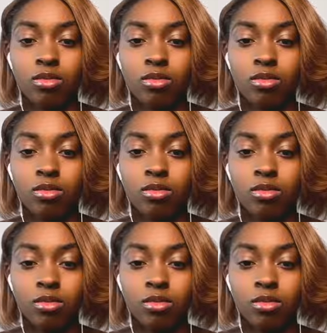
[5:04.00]

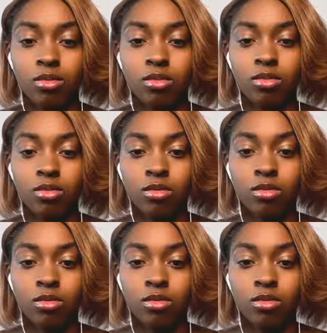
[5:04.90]

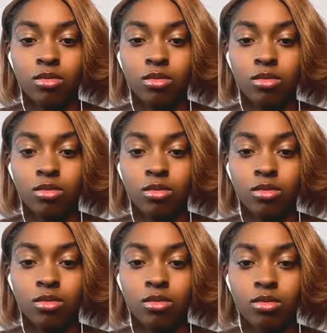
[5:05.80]

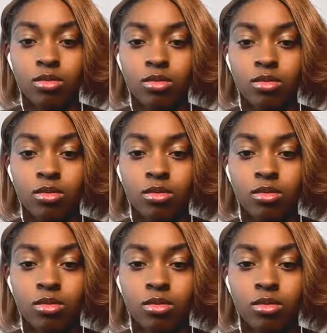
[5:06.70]

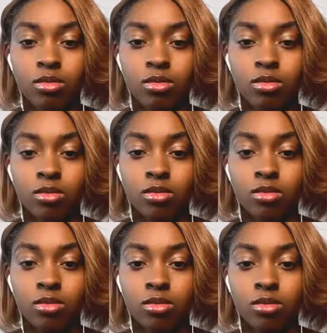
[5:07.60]

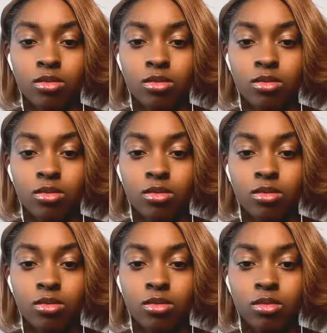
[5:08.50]

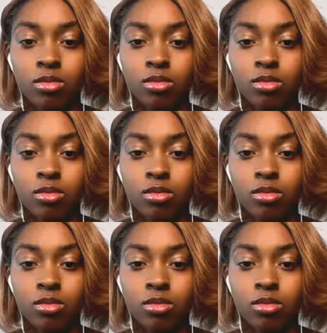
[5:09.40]
No words are spoken by the person on screen.